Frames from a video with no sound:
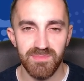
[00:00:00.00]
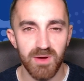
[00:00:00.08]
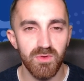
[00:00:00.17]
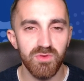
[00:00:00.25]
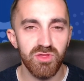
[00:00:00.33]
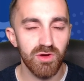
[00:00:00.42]
But
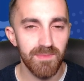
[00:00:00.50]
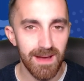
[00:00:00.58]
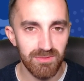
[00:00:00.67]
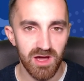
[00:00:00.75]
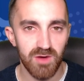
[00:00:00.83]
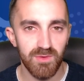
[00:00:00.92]
we'll talk
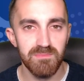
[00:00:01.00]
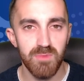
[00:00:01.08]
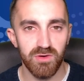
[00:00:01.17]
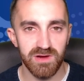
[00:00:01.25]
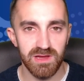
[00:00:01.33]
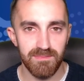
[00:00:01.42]
about Darwin
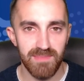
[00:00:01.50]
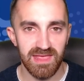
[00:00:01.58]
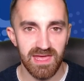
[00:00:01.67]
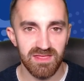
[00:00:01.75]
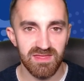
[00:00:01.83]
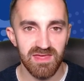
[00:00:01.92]
more in a
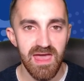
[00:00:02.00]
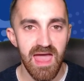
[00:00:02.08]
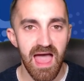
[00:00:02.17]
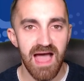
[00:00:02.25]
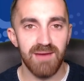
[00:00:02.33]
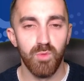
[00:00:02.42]
minute
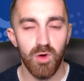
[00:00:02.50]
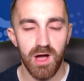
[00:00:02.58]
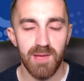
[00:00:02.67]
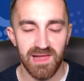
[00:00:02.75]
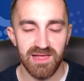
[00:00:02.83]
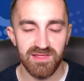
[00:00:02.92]
and what I
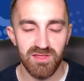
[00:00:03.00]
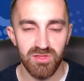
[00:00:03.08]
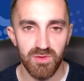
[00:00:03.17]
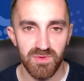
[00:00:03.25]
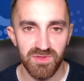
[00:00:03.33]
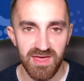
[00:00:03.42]
plan to
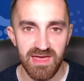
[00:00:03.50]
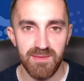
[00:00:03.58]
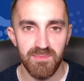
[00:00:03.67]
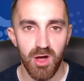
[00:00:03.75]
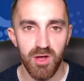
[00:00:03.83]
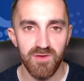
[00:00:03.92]
do with
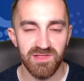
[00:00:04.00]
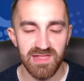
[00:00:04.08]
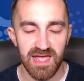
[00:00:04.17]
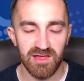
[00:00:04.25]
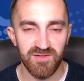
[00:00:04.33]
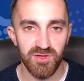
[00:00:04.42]
him over the
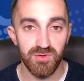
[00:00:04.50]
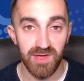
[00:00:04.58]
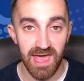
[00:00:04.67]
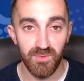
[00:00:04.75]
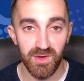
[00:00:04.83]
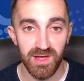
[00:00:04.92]
next few
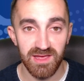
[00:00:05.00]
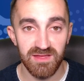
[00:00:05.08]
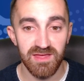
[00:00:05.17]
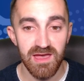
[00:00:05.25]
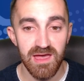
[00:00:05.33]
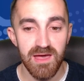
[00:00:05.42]
game weeks.